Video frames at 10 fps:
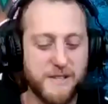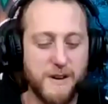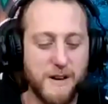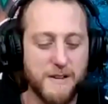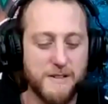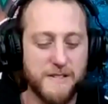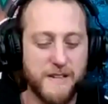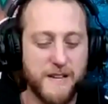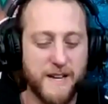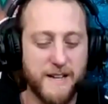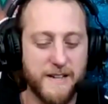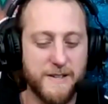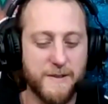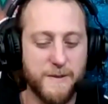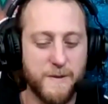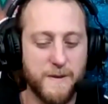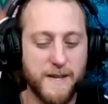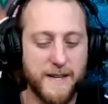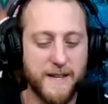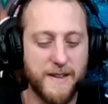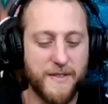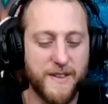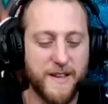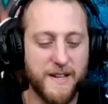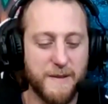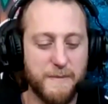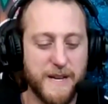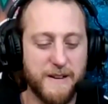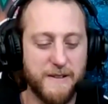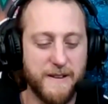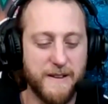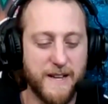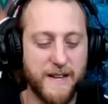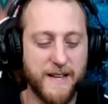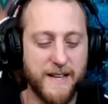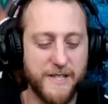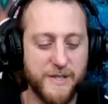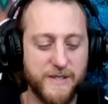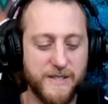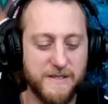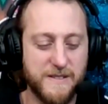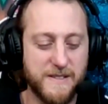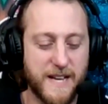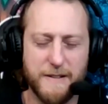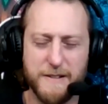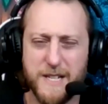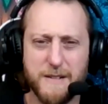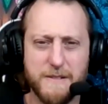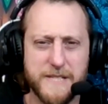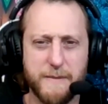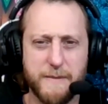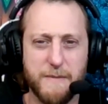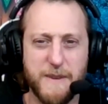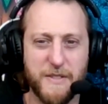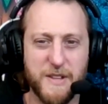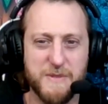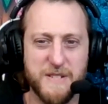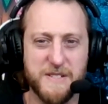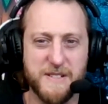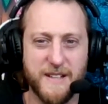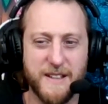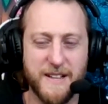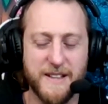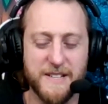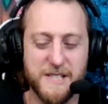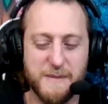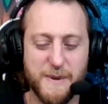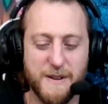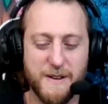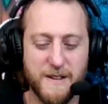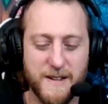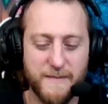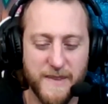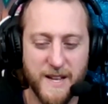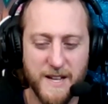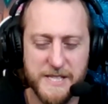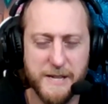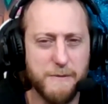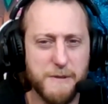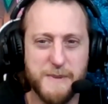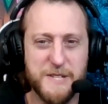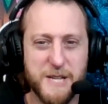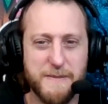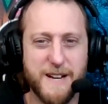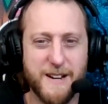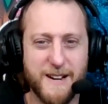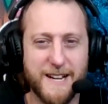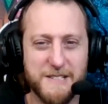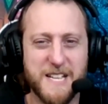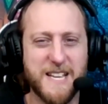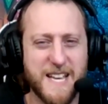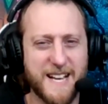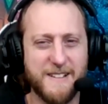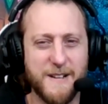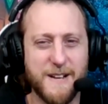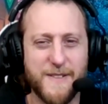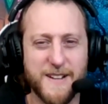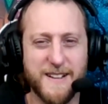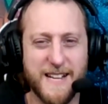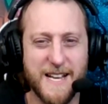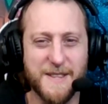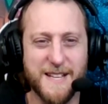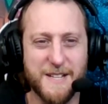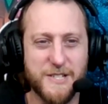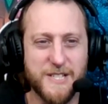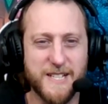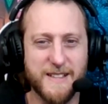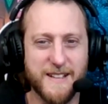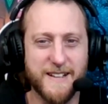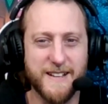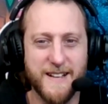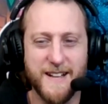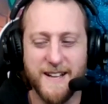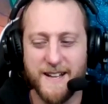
so hard to not know anything about any entrance. I was talking with someone about this recently. Like that's the part someone was bitching about it and I was like, Yeah, dude, I fucking hate that shit. Like